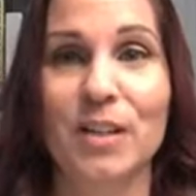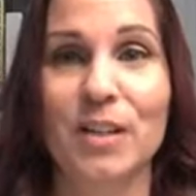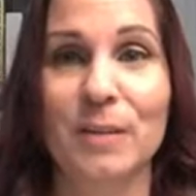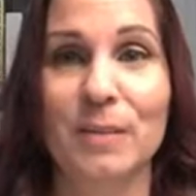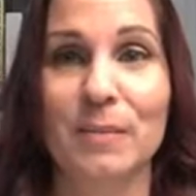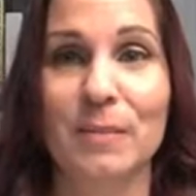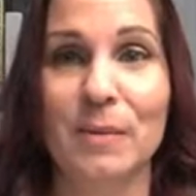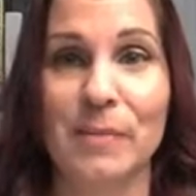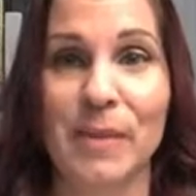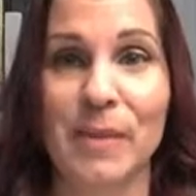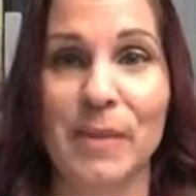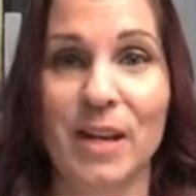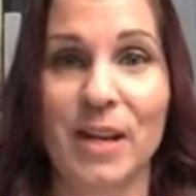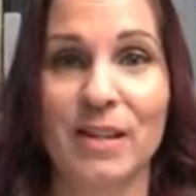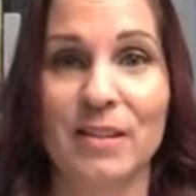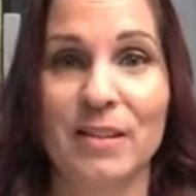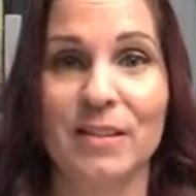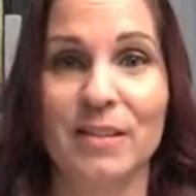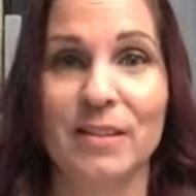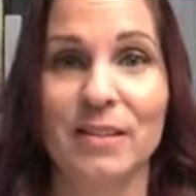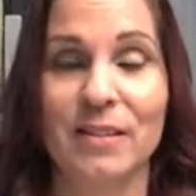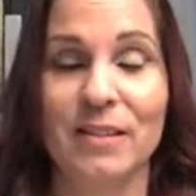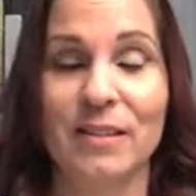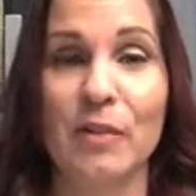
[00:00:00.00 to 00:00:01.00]
can be
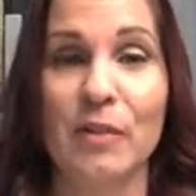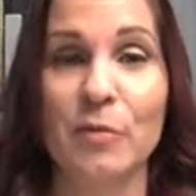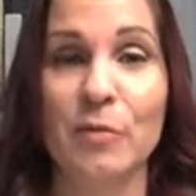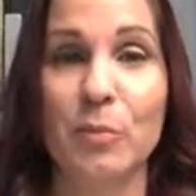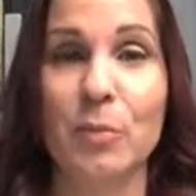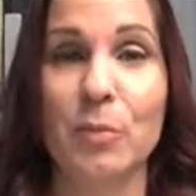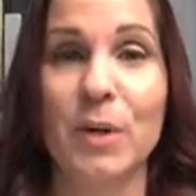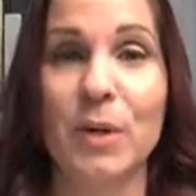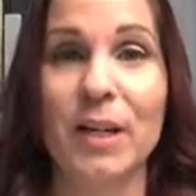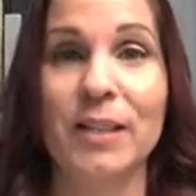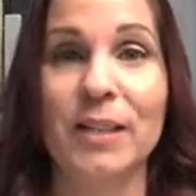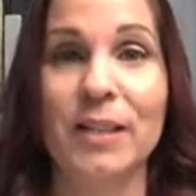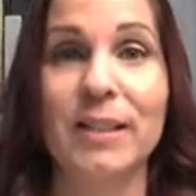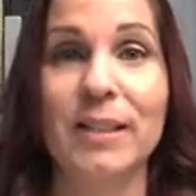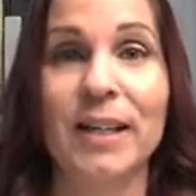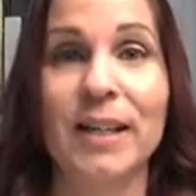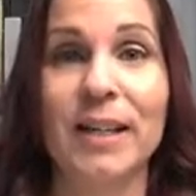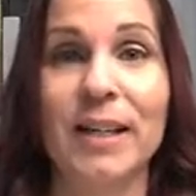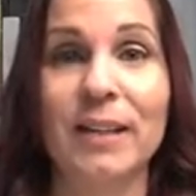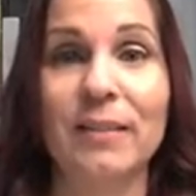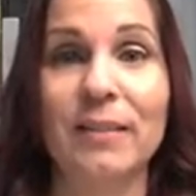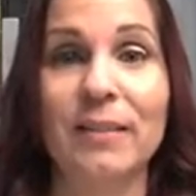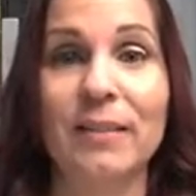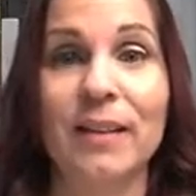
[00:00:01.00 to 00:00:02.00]
made if one
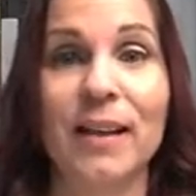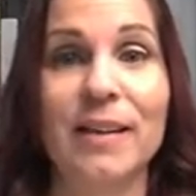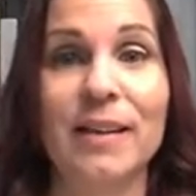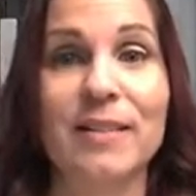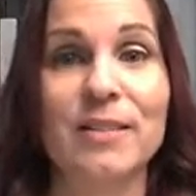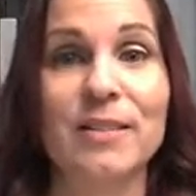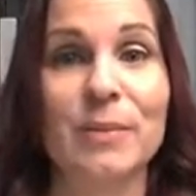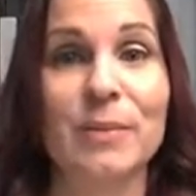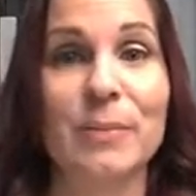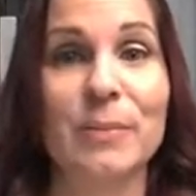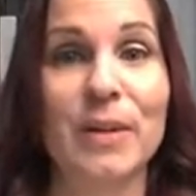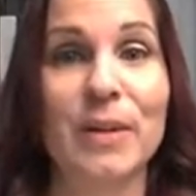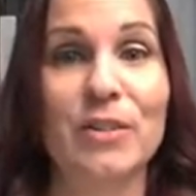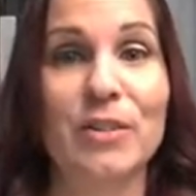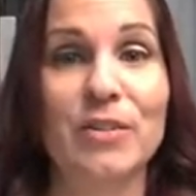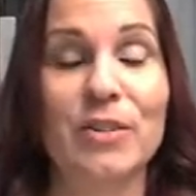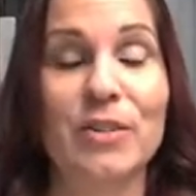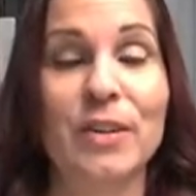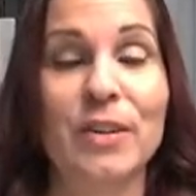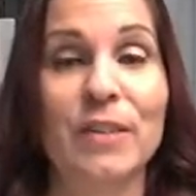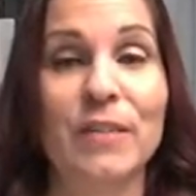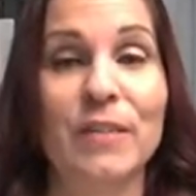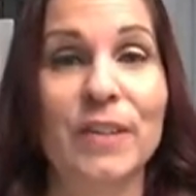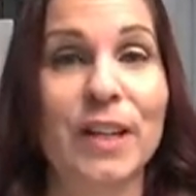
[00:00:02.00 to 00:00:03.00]
angle has a measure
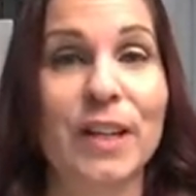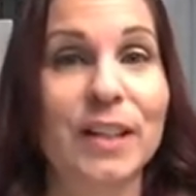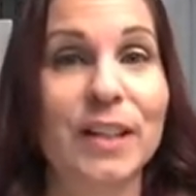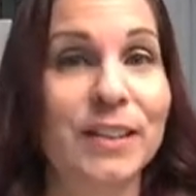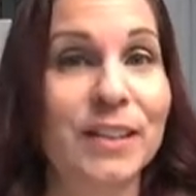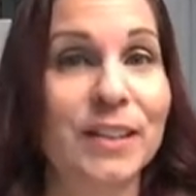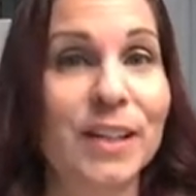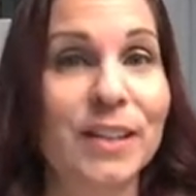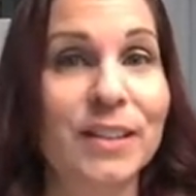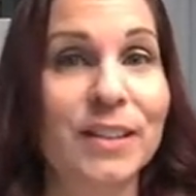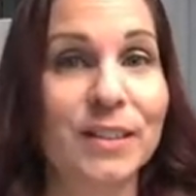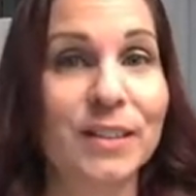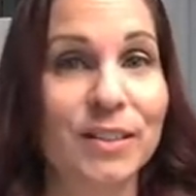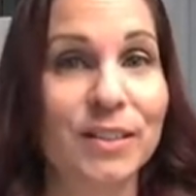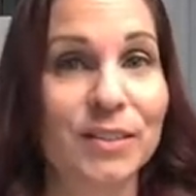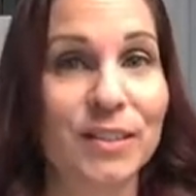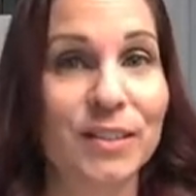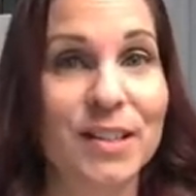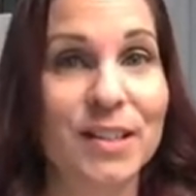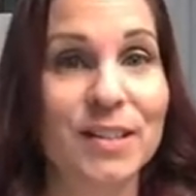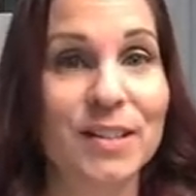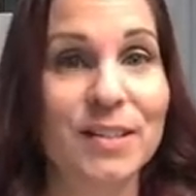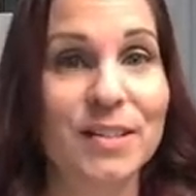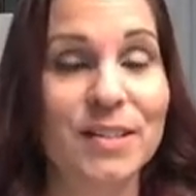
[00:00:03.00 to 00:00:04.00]
of 98
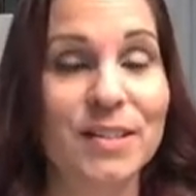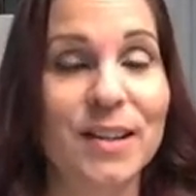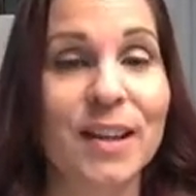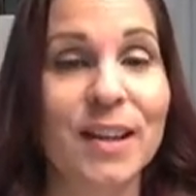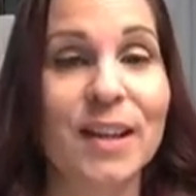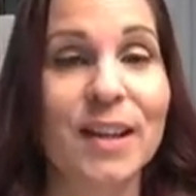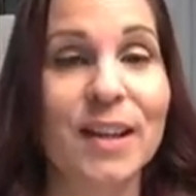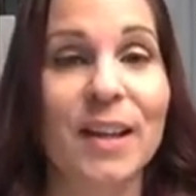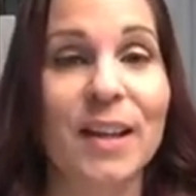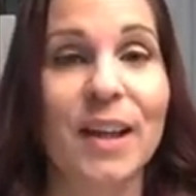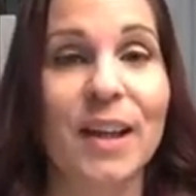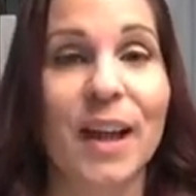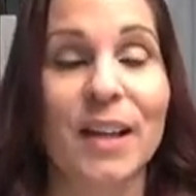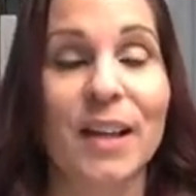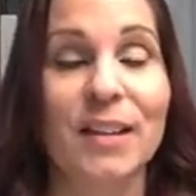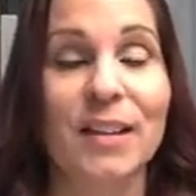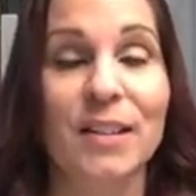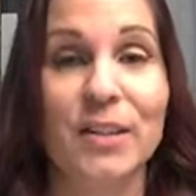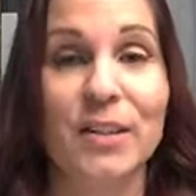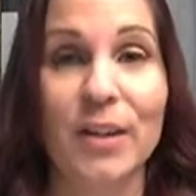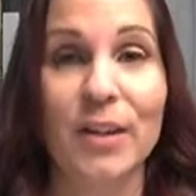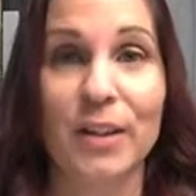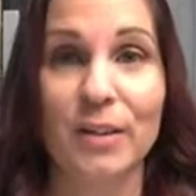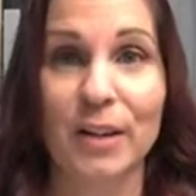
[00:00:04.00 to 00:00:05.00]
degrees and
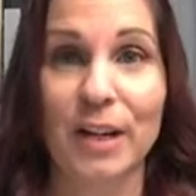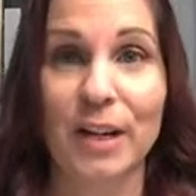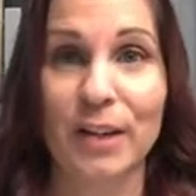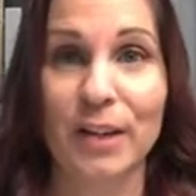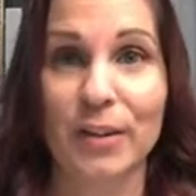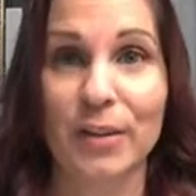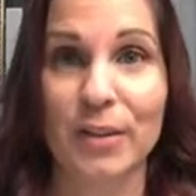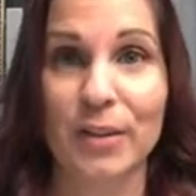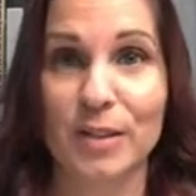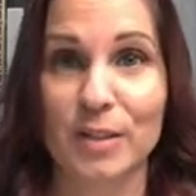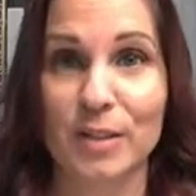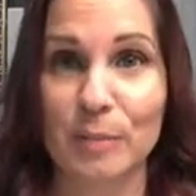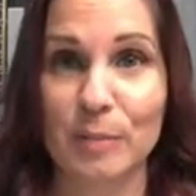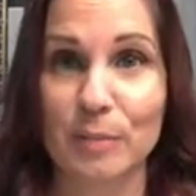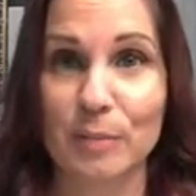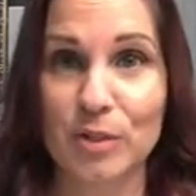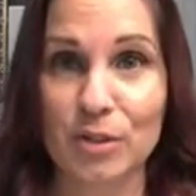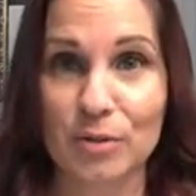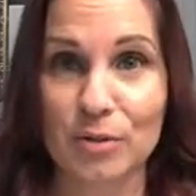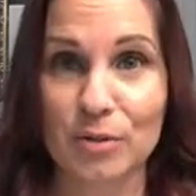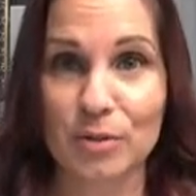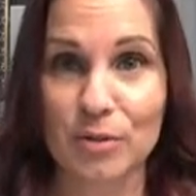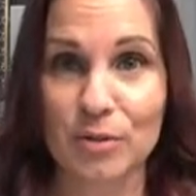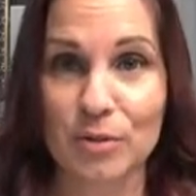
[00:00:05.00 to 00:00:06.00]
another angle is
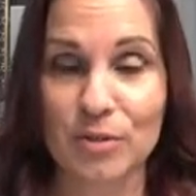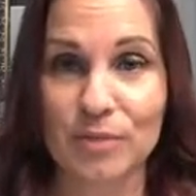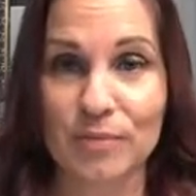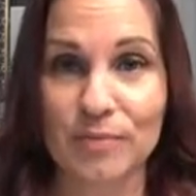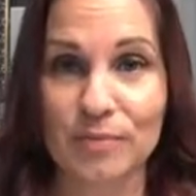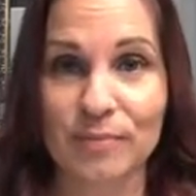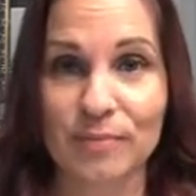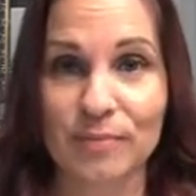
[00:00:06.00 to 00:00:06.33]
obtuse?